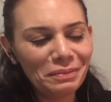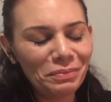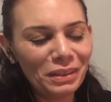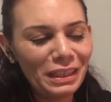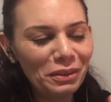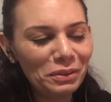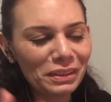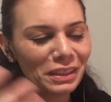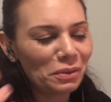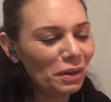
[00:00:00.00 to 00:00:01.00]
And Leos
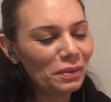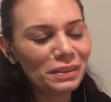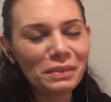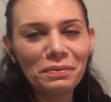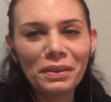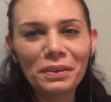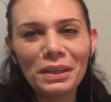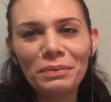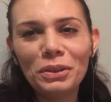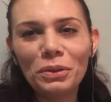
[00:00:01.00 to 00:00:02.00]
and Aquarius are
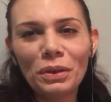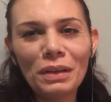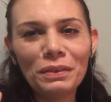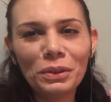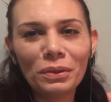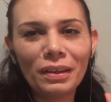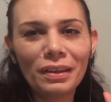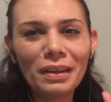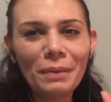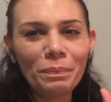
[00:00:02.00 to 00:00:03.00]
very, even though
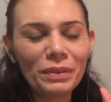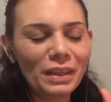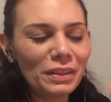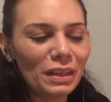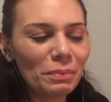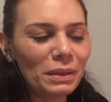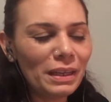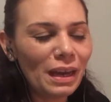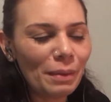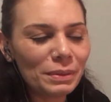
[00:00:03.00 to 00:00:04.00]
they're the
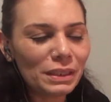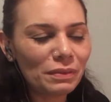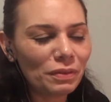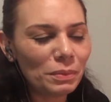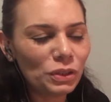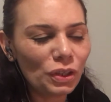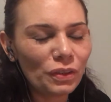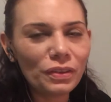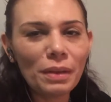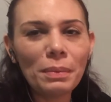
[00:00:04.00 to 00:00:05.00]
complete opposite from each
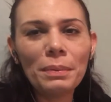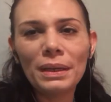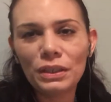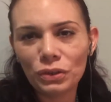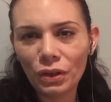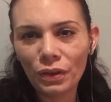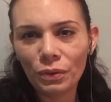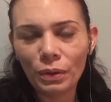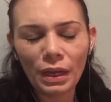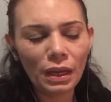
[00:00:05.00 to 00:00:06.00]
other, they mimic each
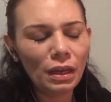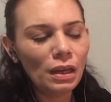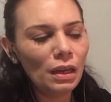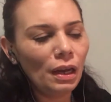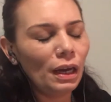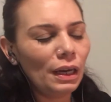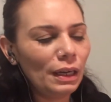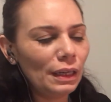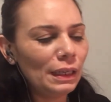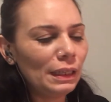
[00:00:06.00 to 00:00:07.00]
other. Okay,
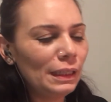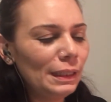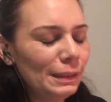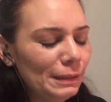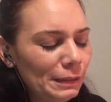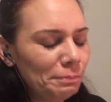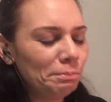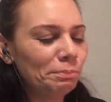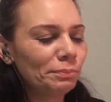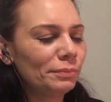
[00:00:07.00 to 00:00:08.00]

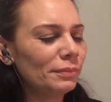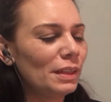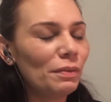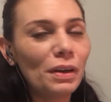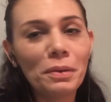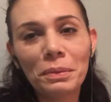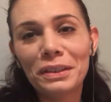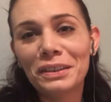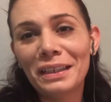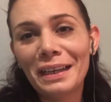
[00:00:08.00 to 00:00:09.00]
they're very
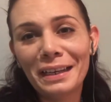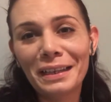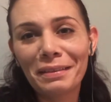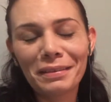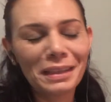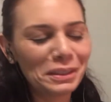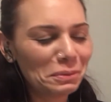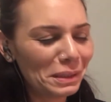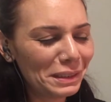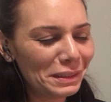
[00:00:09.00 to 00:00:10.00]
much alike. I think that's
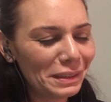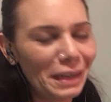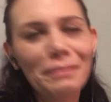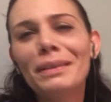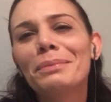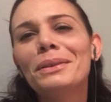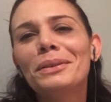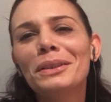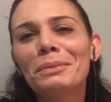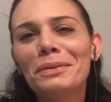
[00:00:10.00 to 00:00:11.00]
why it's a conflict
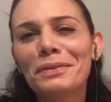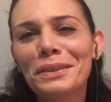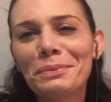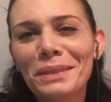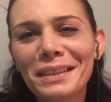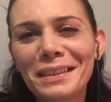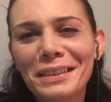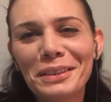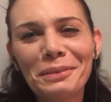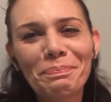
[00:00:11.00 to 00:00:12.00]
between the both of them, because
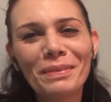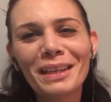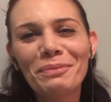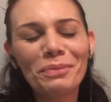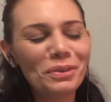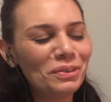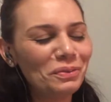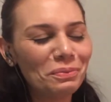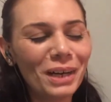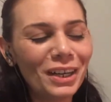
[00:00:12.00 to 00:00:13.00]
they both
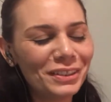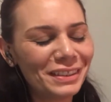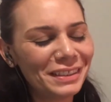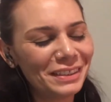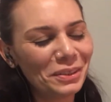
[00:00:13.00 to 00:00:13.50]
bosses.